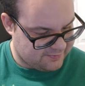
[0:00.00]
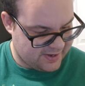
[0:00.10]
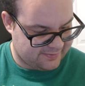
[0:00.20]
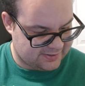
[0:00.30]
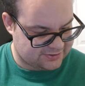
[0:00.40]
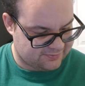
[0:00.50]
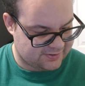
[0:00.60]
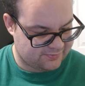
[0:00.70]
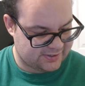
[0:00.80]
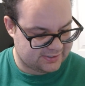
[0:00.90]
Batman and
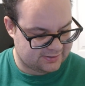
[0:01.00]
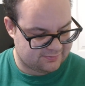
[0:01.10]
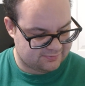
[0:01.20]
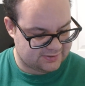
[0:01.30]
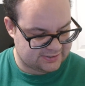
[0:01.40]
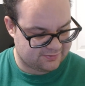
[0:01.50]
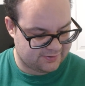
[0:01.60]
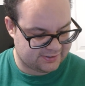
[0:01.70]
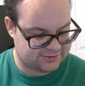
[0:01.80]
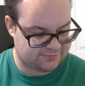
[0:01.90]
Superman attempt to
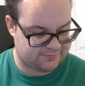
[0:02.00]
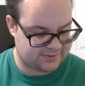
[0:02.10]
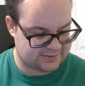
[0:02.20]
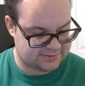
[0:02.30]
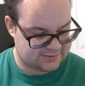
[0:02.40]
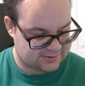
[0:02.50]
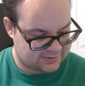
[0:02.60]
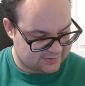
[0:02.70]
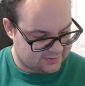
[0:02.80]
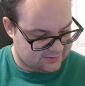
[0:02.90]
break into Superman's
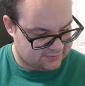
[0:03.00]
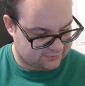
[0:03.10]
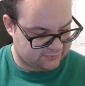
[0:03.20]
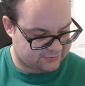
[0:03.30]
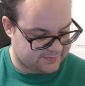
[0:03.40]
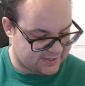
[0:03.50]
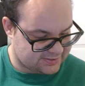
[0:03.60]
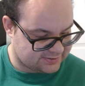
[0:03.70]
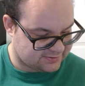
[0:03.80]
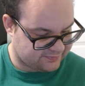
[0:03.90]
Luthor's
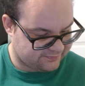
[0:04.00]
base,